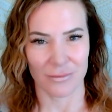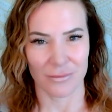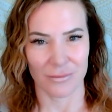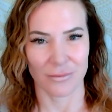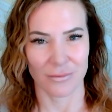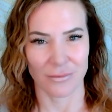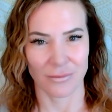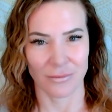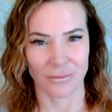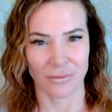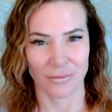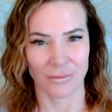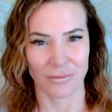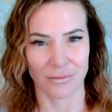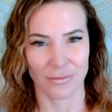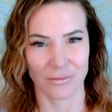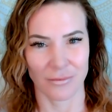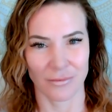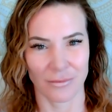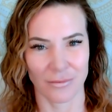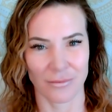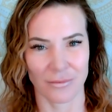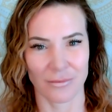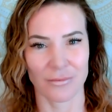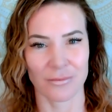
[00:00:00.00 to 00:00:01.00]

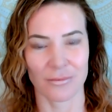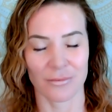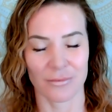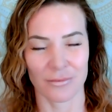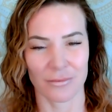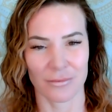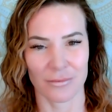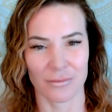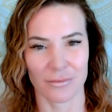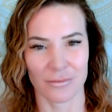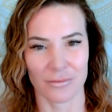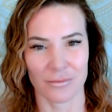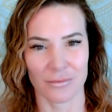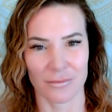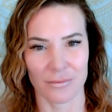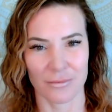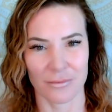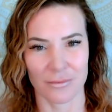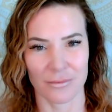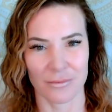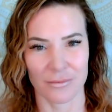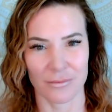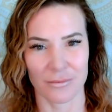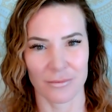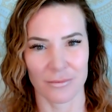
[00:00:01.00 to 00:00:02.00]

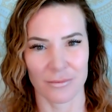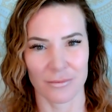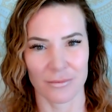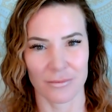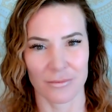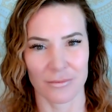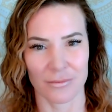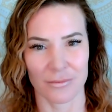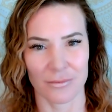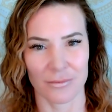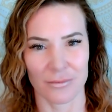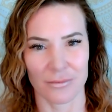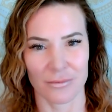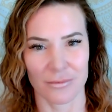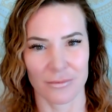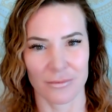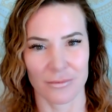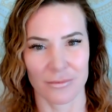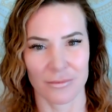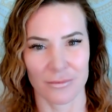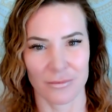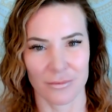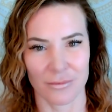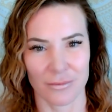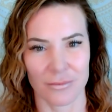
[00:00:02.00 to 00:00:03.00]

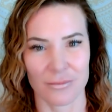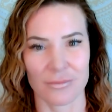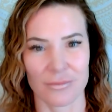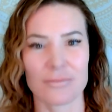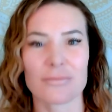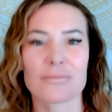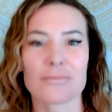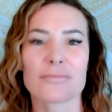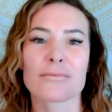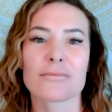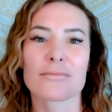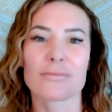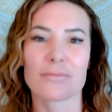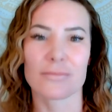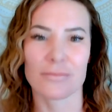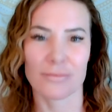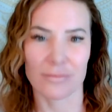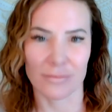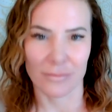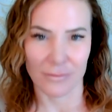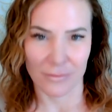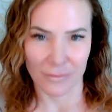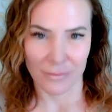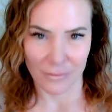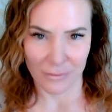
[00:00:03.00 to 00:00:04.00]

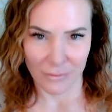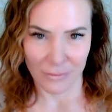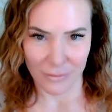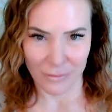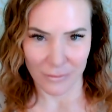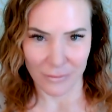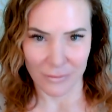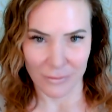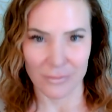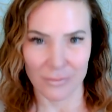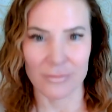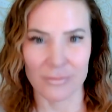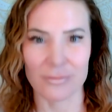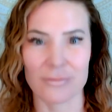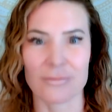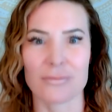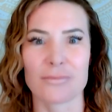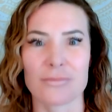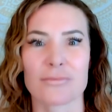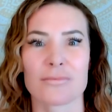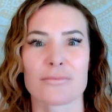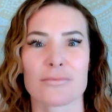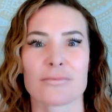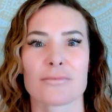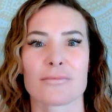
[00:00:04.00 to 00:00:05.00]

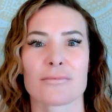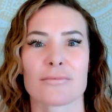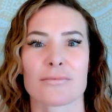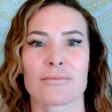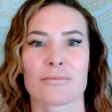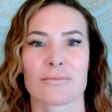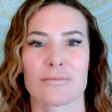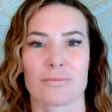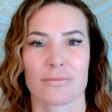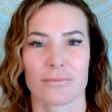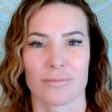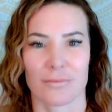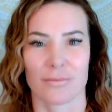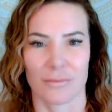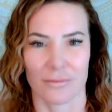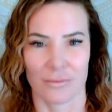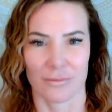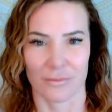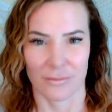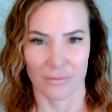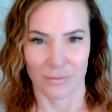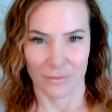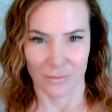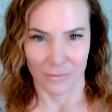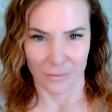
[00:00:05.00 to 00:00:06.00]

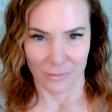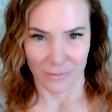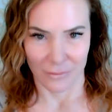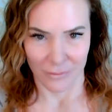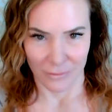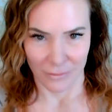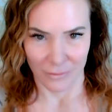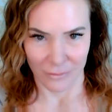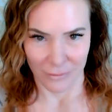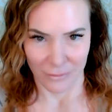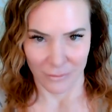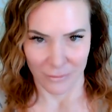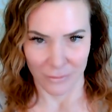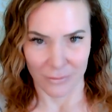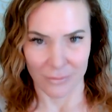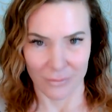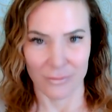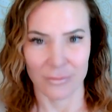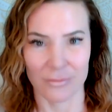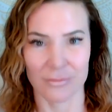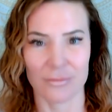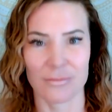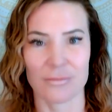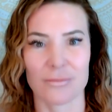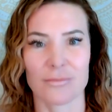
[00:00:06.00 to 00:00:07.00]

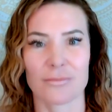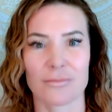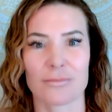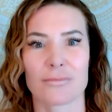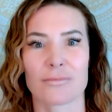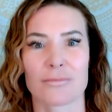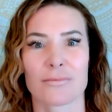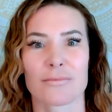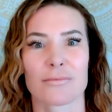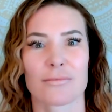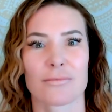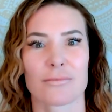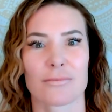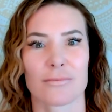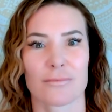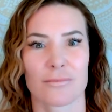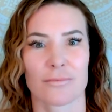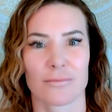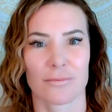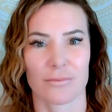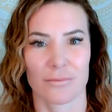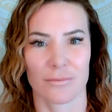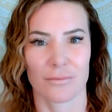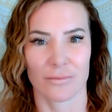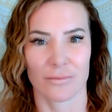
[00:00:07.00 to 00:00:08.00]
This person isn't speaking.